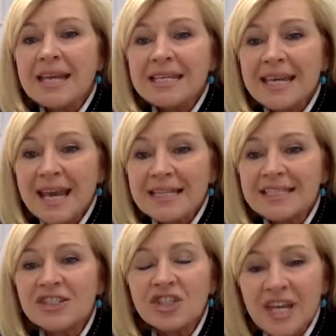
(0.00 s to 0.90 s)
Yes,
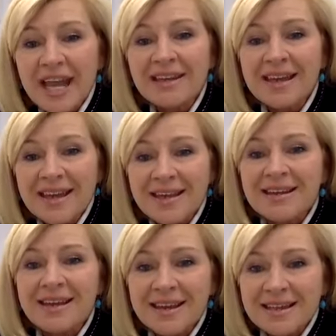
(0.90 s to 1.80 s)
Jen, it
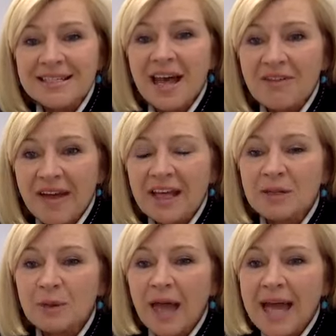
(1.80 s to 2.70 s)
is
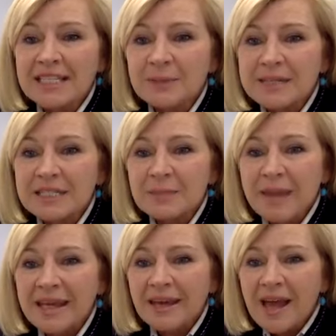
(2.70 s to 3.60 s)
available as we
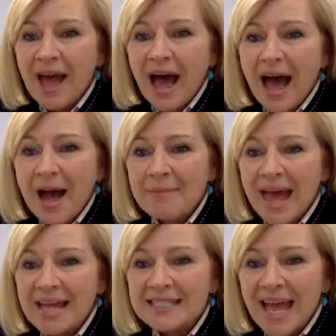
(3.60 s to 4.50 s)
speak
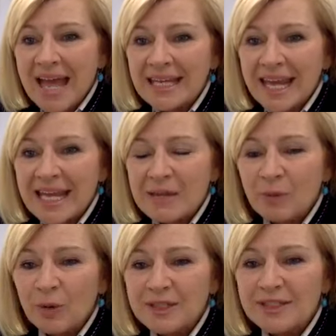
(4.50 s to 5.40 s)
as an ebook.